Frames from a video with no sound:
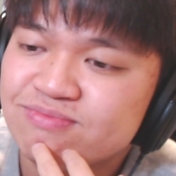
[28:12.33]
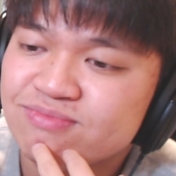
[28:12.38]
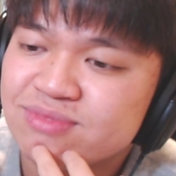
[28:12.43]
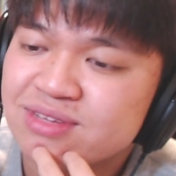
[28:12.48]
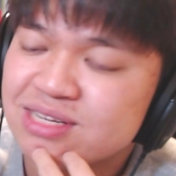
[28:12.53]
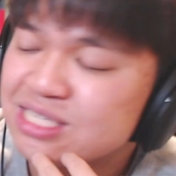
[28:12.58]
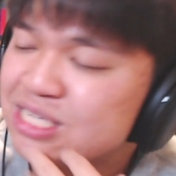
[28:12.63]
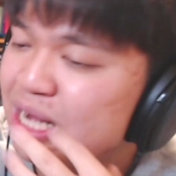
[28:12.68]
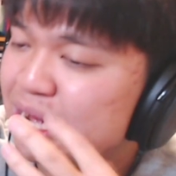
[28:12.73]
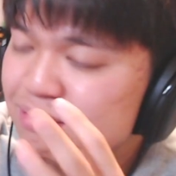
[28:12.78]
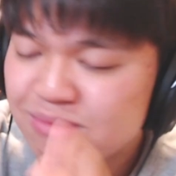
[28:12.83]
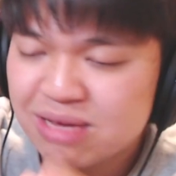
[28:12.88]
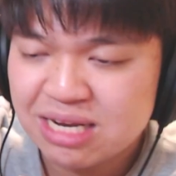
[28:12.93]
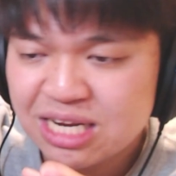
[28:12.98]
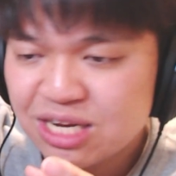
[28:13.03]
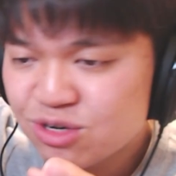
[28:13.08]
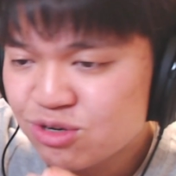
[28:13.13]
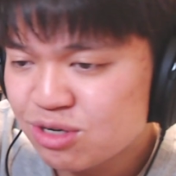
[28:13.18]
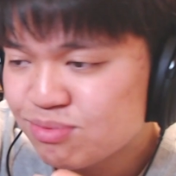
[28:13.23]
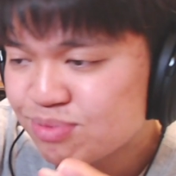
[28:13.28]
There's not many
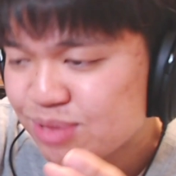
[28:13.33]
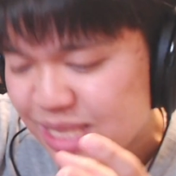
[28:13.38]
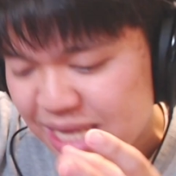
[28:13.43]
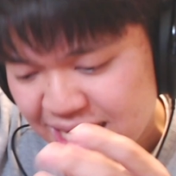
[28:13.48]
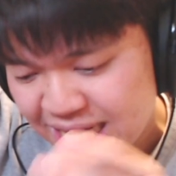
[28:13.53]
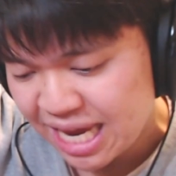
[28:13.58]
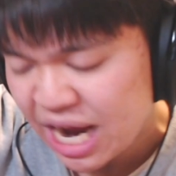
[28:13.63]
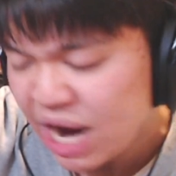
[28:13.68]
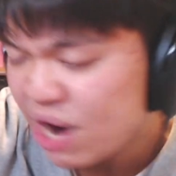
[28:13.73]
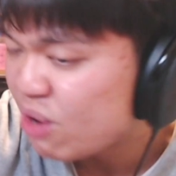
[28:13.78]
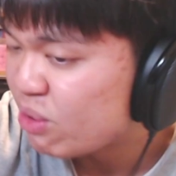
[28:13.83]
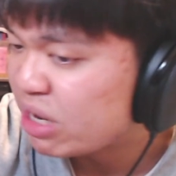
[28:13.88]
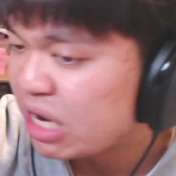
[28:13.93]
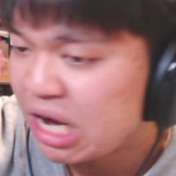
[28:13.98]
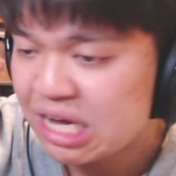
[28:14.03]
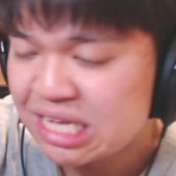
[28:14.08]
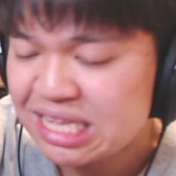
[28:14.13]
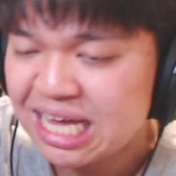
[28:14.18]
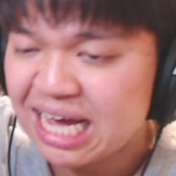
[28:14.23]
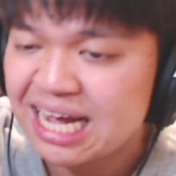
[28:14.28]
groups that carry
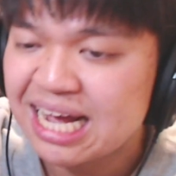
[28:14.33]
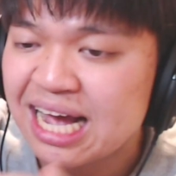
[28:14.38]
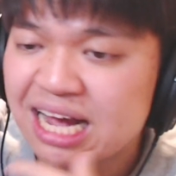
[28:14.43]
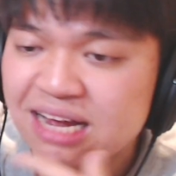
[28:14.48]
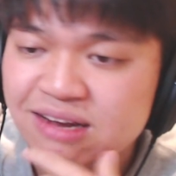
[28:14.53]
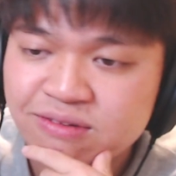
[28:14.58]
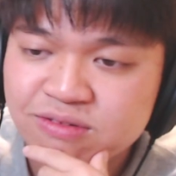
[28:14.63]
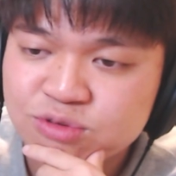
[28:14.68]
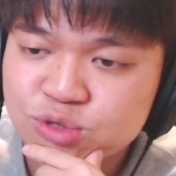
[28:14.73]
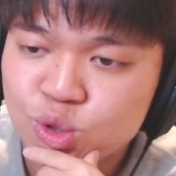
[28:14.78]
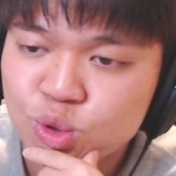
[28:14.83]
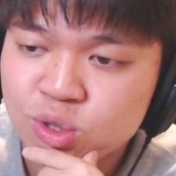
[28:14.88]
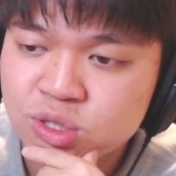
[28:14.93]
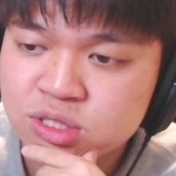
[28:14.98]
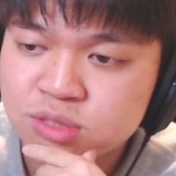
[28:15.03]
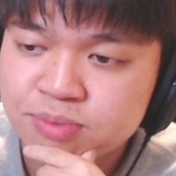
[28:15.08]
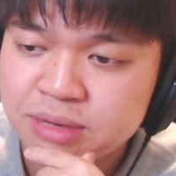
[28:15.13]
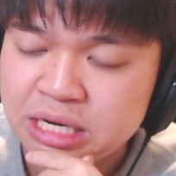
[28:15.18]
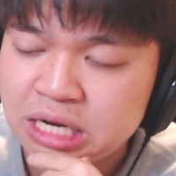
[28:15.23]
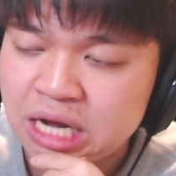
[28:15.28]
on that kind of
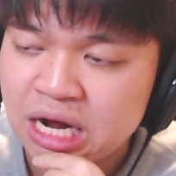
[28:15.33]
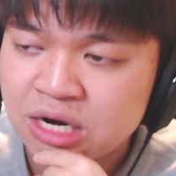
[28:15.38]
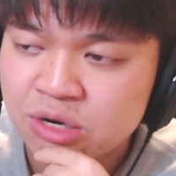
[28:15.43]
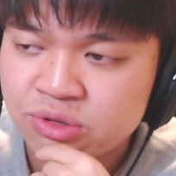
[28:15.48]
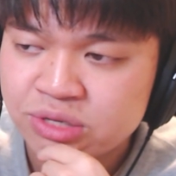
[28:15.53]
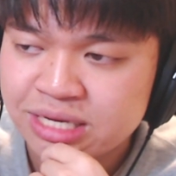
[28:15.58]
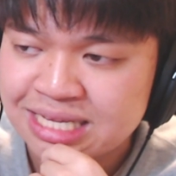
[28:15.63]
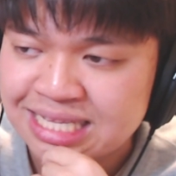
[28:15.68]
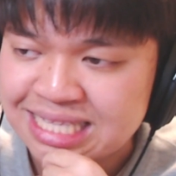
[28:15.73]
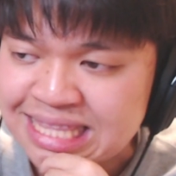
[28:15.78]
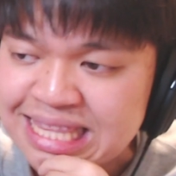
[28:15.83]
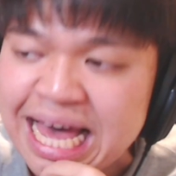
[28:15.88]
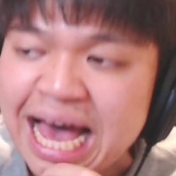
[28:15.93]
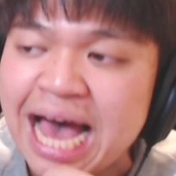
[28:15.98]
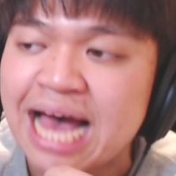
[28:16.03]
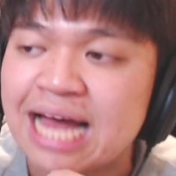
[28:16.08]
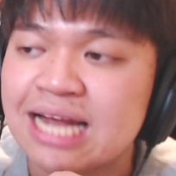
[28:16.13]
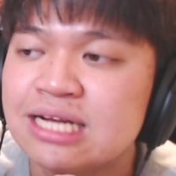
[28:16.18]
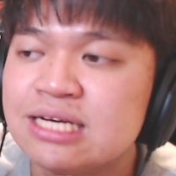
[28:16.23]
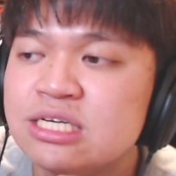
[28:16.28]
torch, but not only
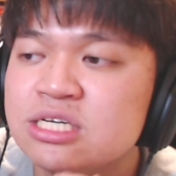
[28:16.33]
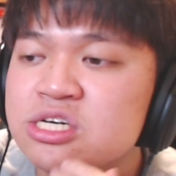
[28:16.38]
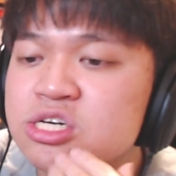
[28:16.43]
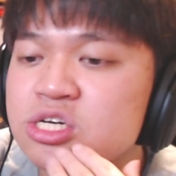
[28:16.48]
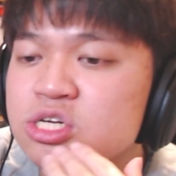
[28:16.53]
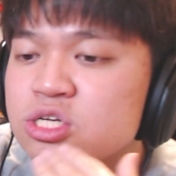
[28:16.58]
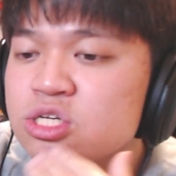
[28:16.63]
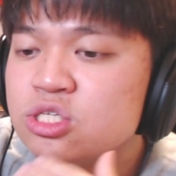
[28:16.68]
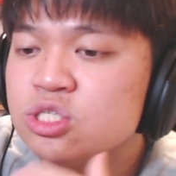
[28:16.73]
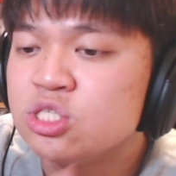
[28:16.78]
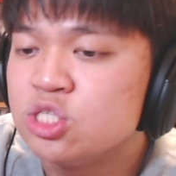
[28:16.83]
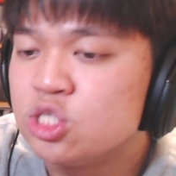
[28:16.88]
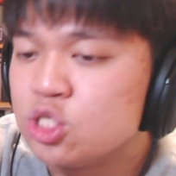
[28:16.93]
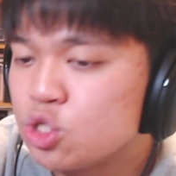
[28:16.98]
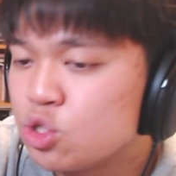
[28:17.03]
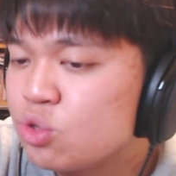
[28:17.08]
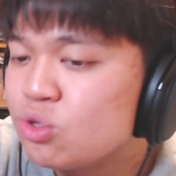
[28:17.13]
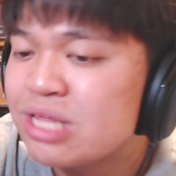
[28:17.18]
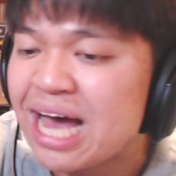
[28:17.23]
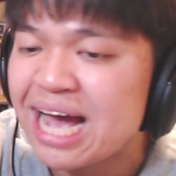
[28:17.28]
that,
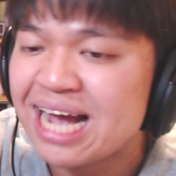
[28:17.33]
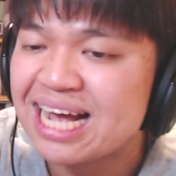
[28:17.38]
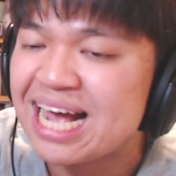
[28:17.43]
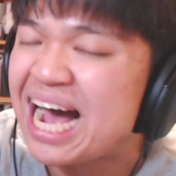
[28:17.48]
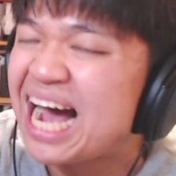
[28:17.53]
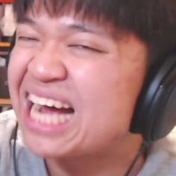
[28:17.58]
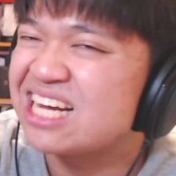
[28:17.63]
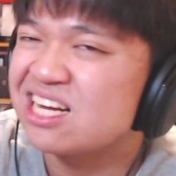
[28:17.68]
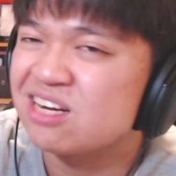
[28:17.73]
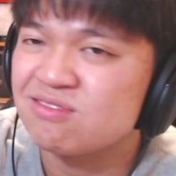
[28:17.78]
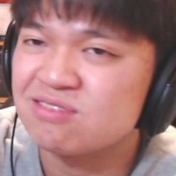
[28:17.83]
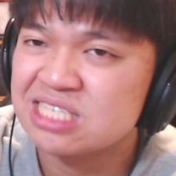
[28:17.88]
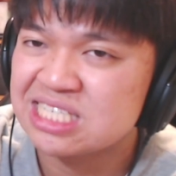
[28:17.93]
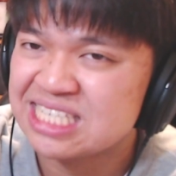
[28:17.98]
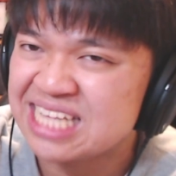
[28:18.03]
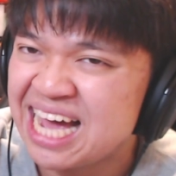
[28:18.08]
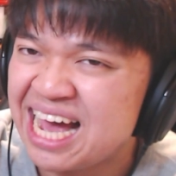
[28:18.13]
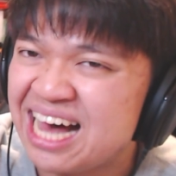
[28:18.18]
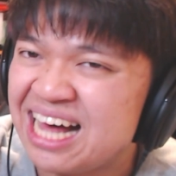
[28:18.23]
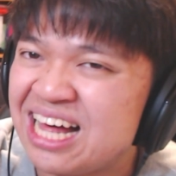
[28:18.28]
do that kind of
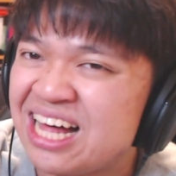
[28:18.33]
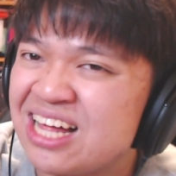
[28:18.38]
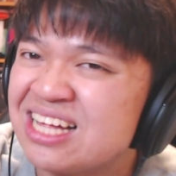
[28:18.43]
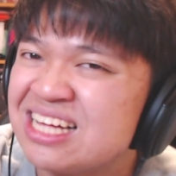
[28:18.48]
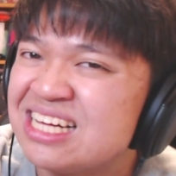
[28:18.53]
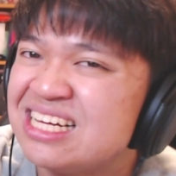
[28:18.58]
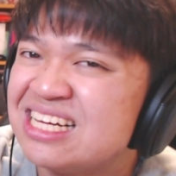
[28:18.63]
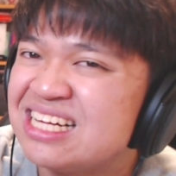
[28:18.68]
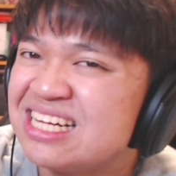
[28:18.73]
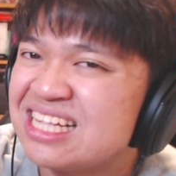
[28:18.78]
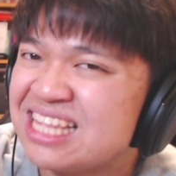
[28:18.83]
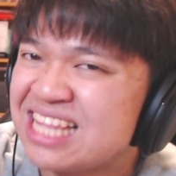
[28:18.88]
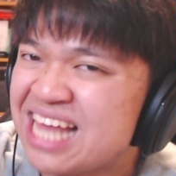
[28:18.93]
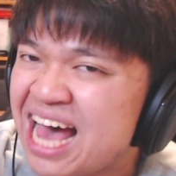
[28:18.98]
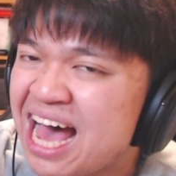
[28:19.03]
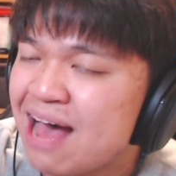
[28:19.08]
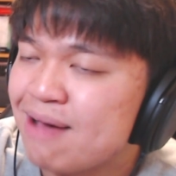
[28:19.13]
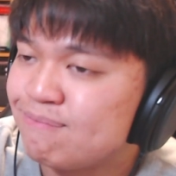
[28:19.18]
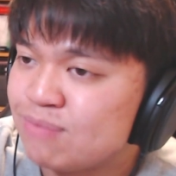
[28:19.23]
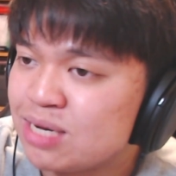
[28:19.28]
style
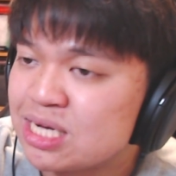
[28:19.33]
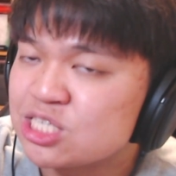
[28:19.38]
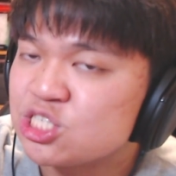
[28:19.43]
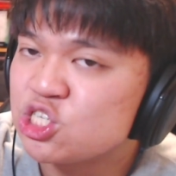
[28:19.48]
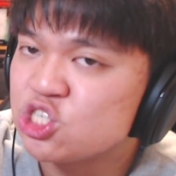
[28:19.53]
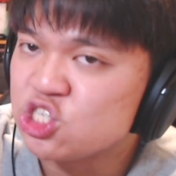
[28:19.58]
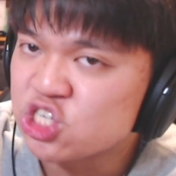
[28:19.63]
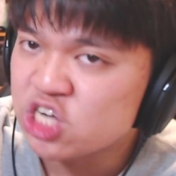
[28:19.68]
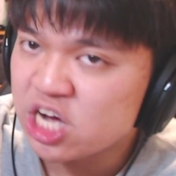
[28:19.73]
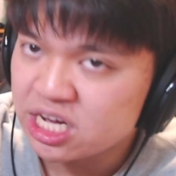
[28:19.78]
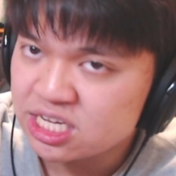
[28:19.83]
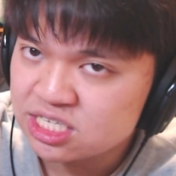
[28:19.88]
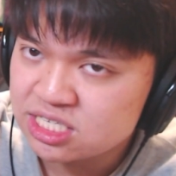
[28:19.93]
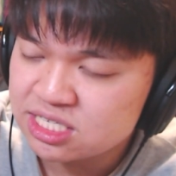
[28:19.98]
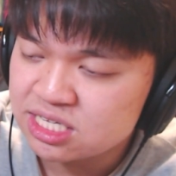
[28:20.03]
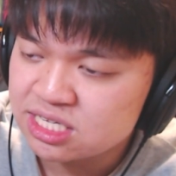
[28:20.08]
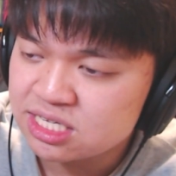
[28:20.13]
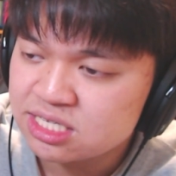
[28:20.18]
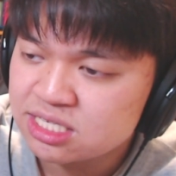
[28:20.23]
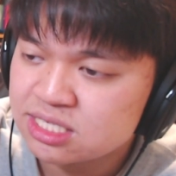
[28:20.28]
that much
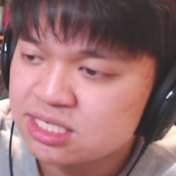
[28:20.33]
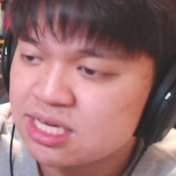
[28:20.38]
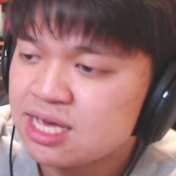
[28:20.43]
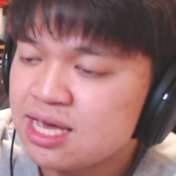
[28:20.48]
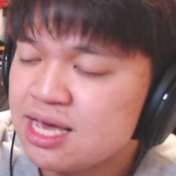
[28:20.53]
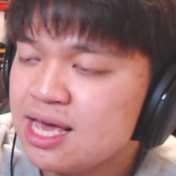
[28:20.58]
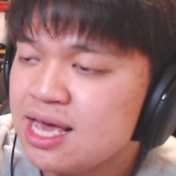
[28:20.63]
justice.